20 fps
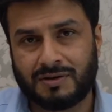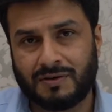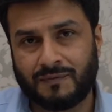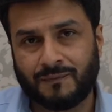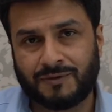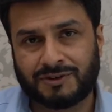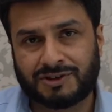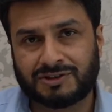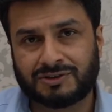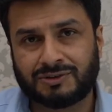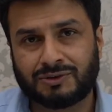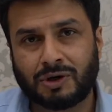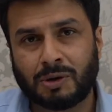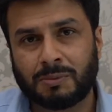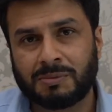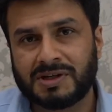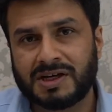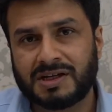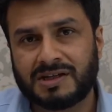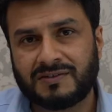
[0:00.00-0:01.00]
which is
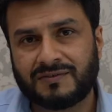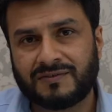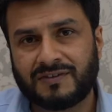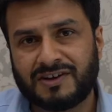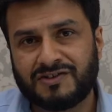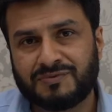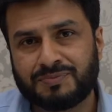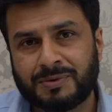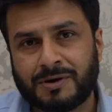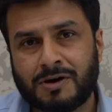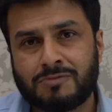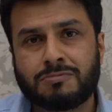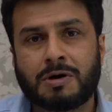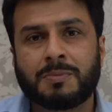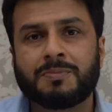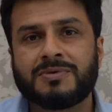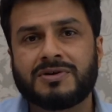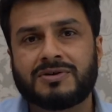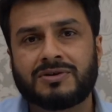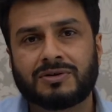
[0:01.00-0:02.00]
normally £85,
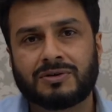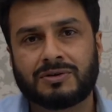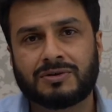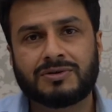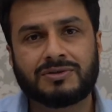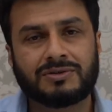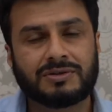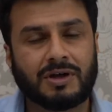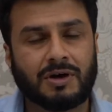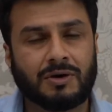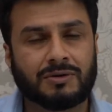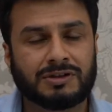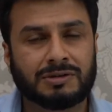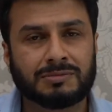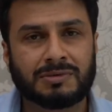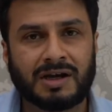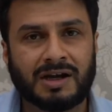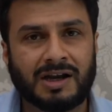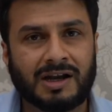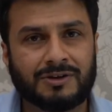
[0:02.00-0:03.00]
but because
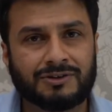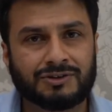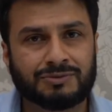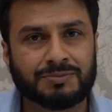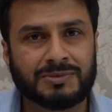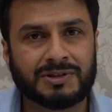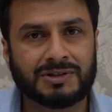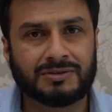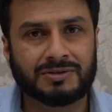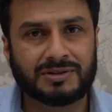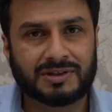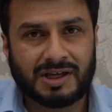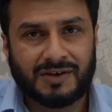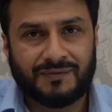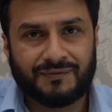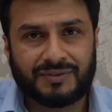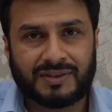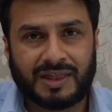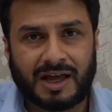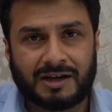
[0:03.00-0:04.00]
Audible allows me to
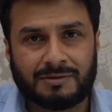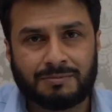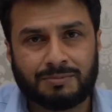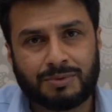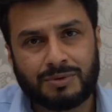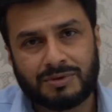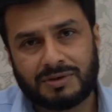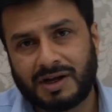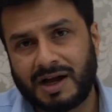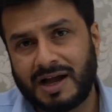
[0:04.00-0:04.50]
gift that book,